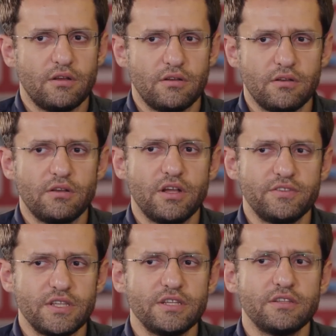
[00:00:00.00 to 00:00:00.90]
Uh, I
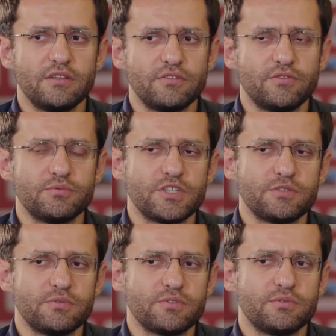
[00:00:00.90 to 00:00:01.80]
studied a lot from
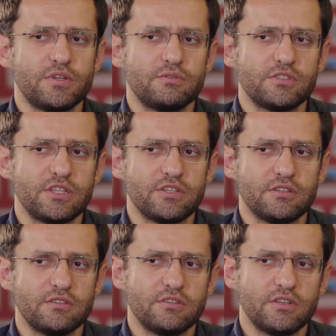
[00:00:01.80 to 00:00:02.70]
chess books when I was little.